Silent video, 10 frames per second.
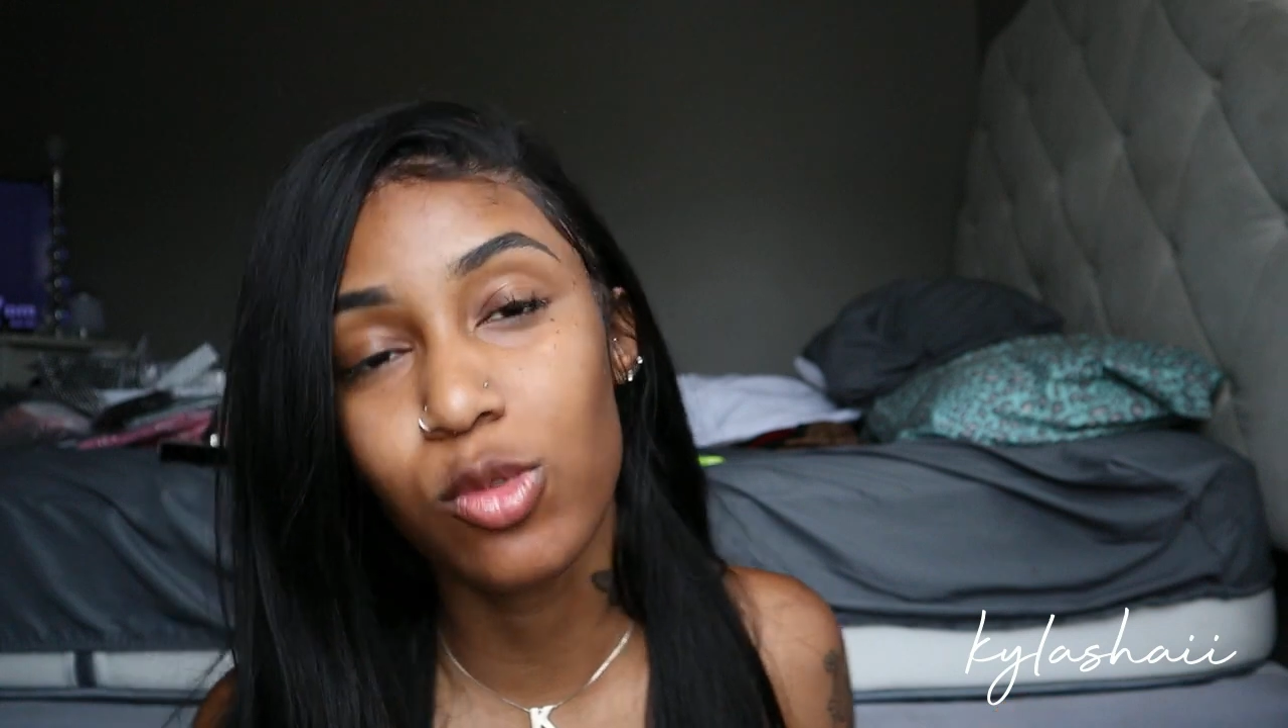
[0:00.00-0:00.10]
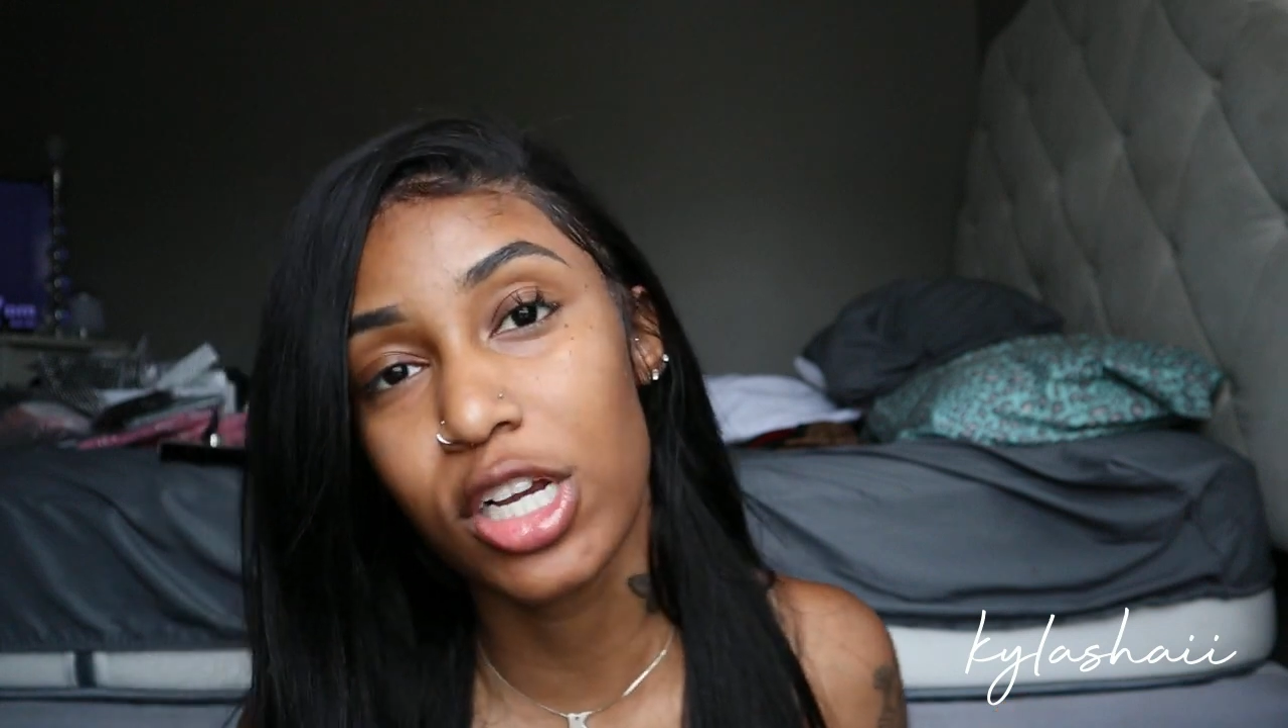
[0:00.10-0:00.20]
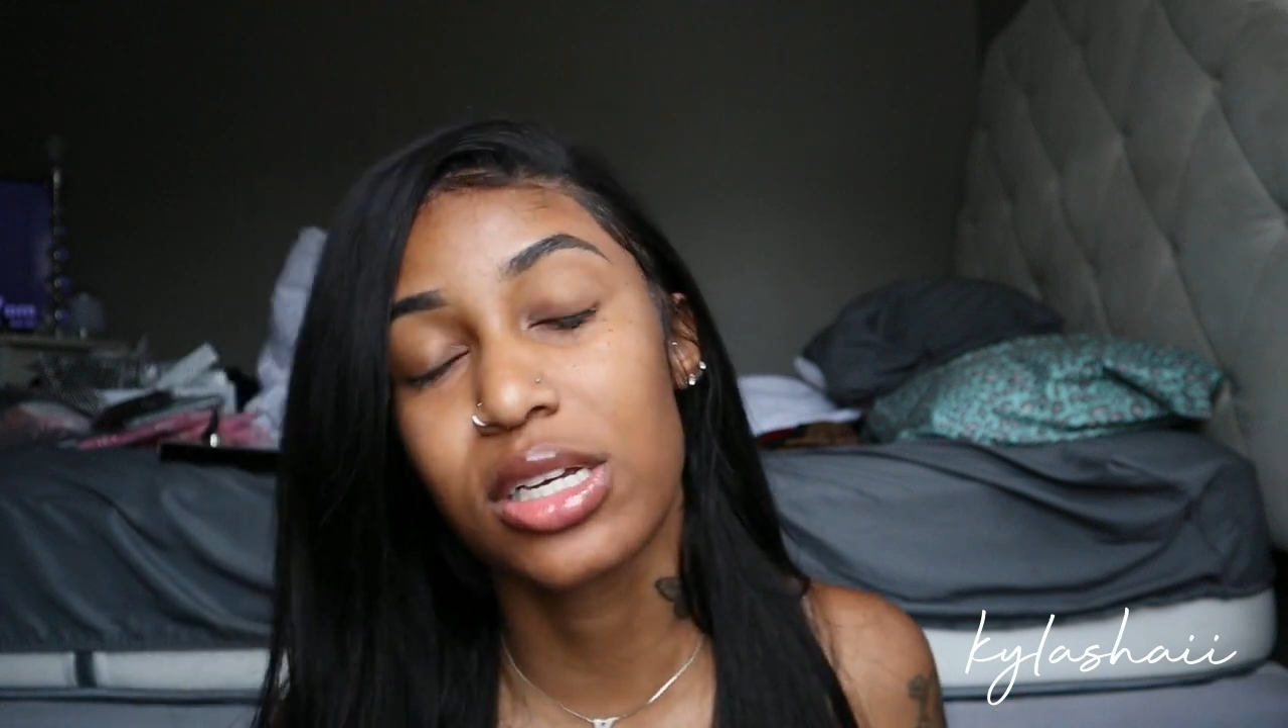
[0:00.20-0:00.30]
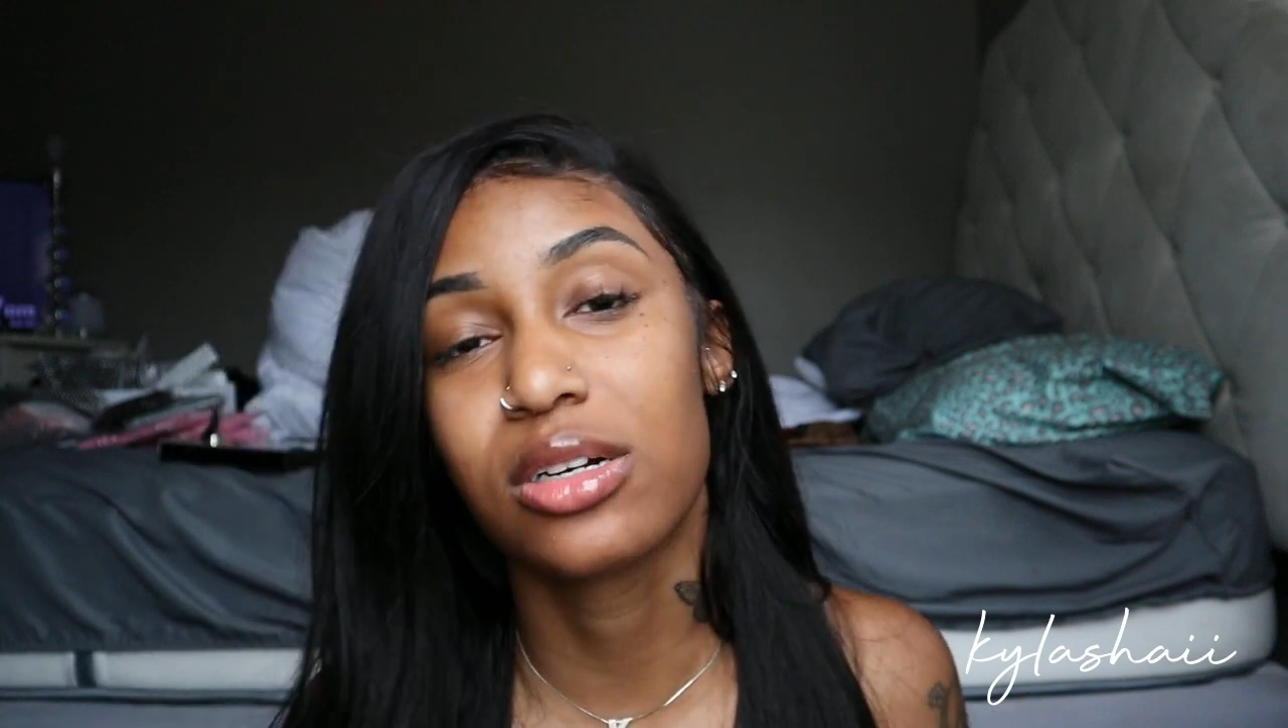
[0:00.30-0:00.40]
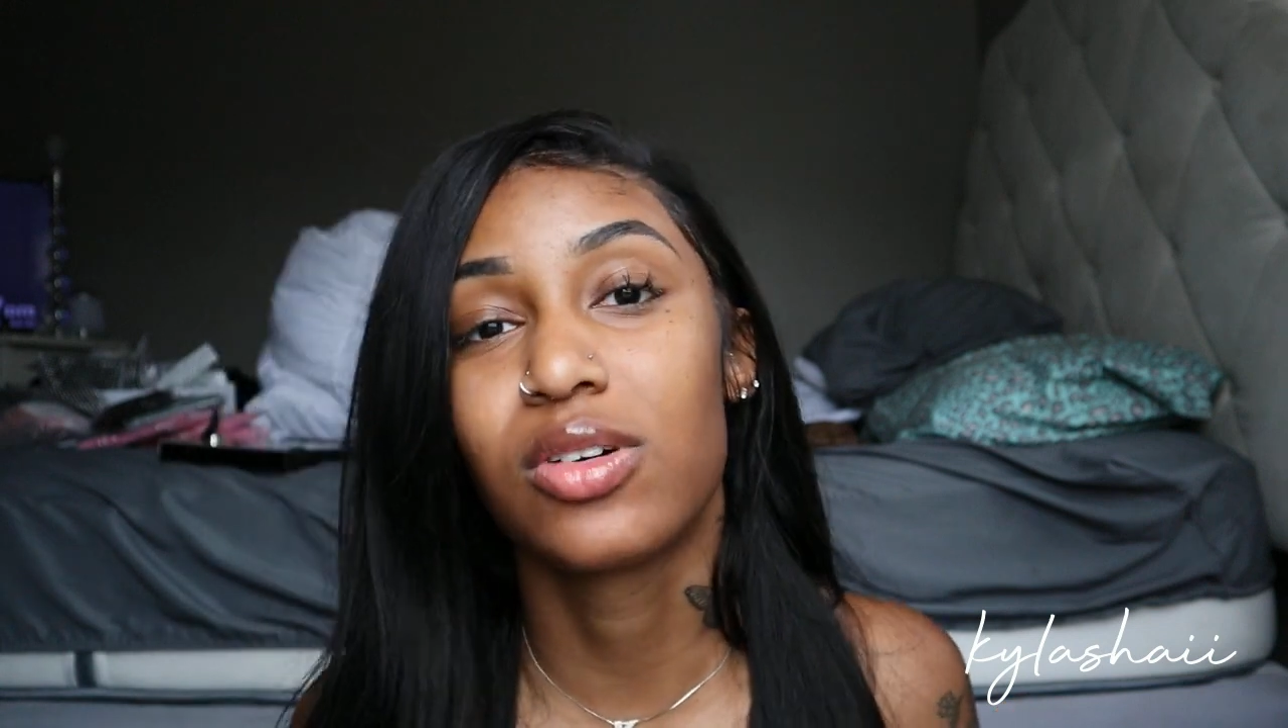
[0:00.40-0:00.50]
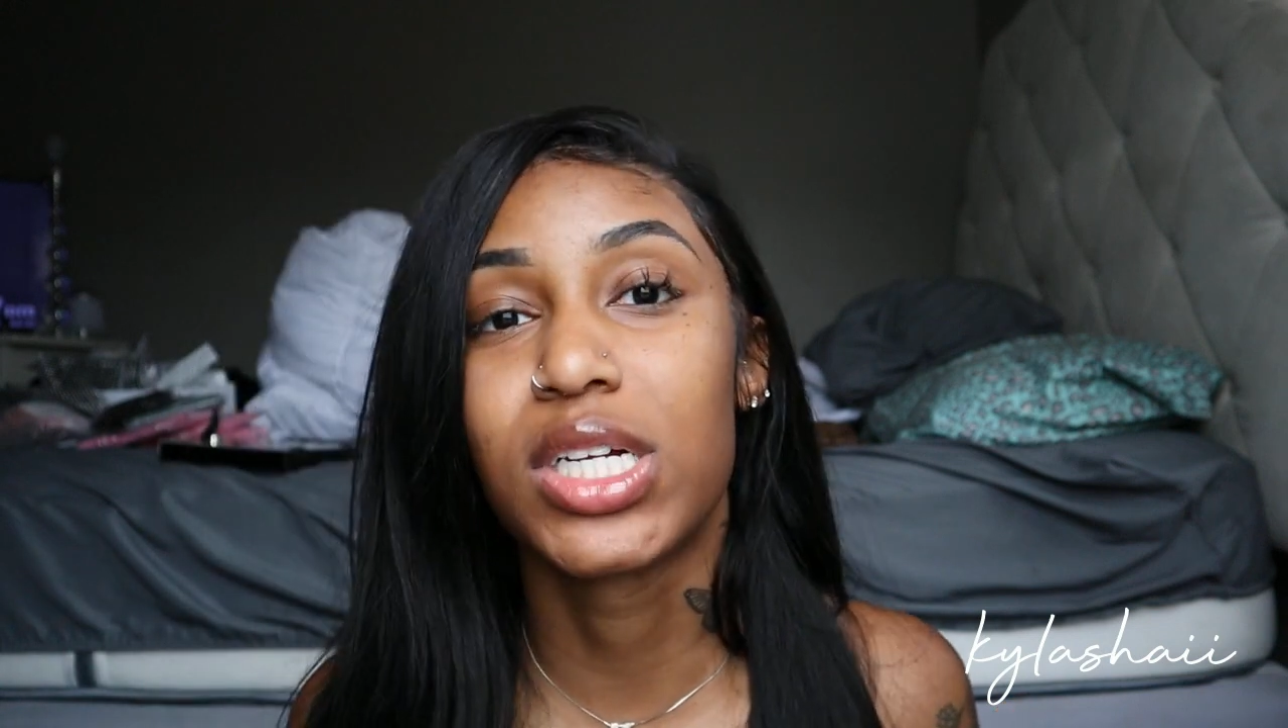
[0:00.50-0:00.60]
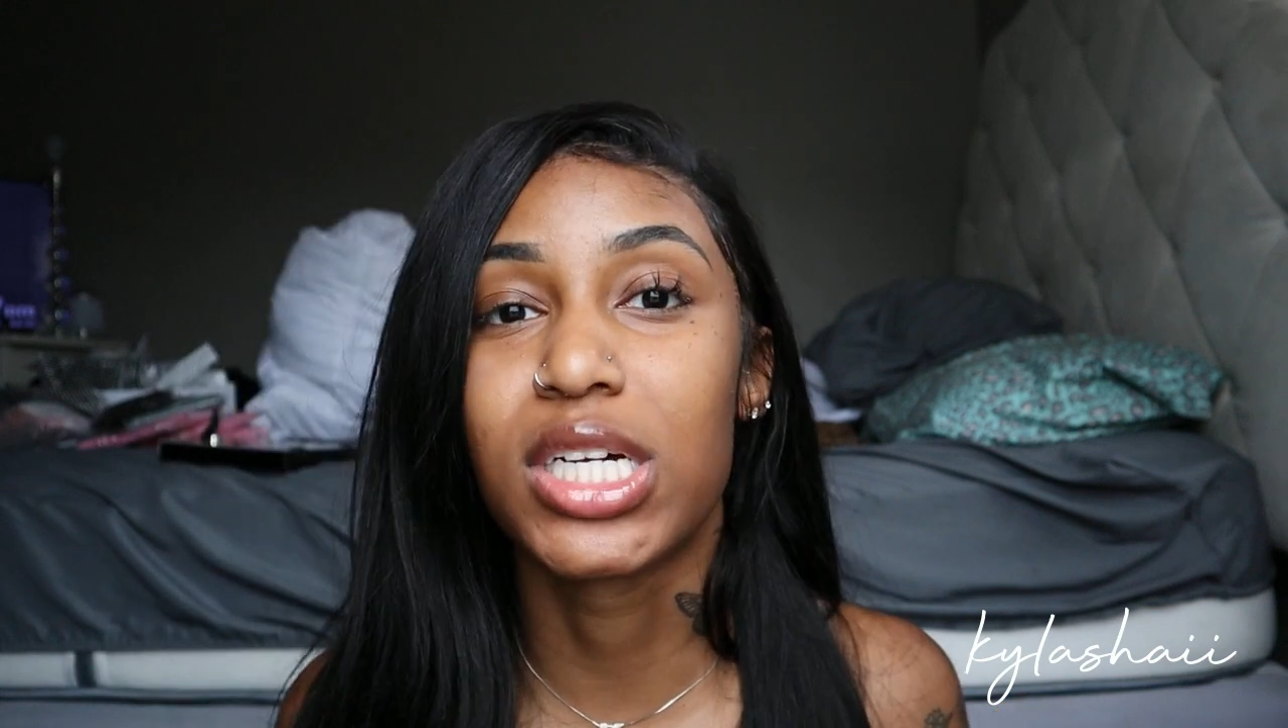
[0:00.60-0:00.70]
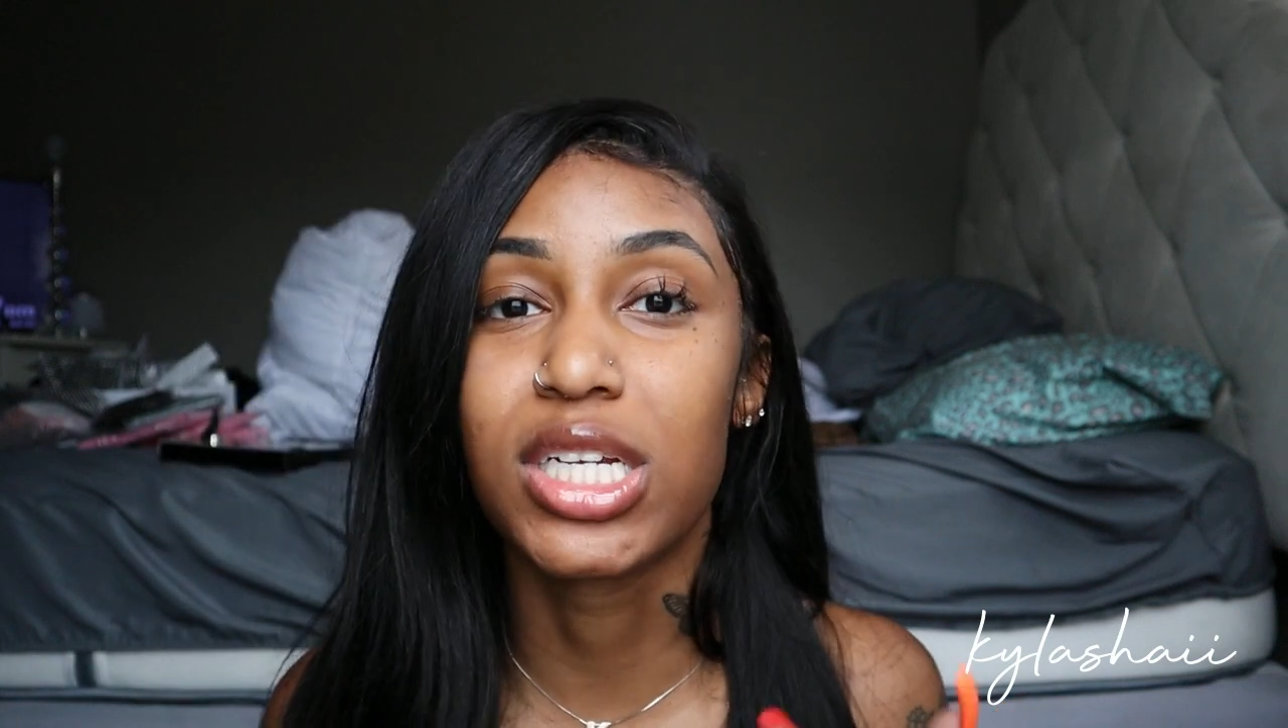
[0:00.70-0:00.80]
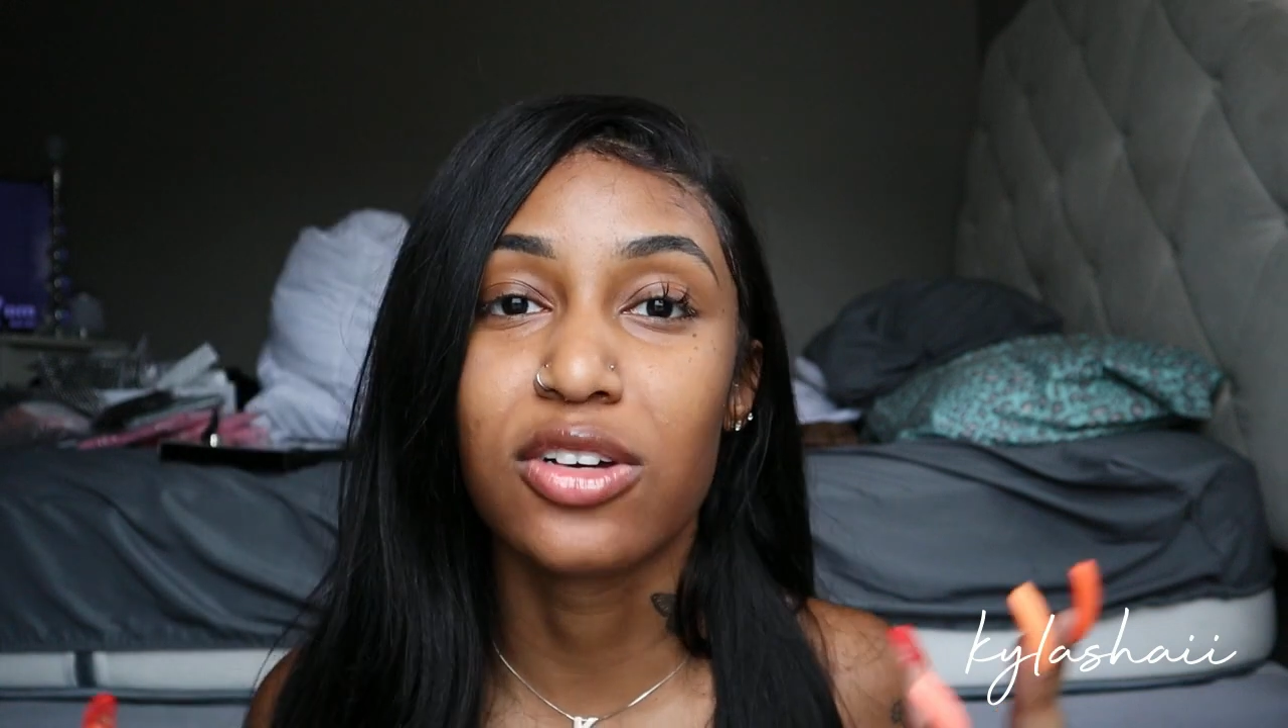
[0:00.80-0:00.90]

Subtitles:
I'm working on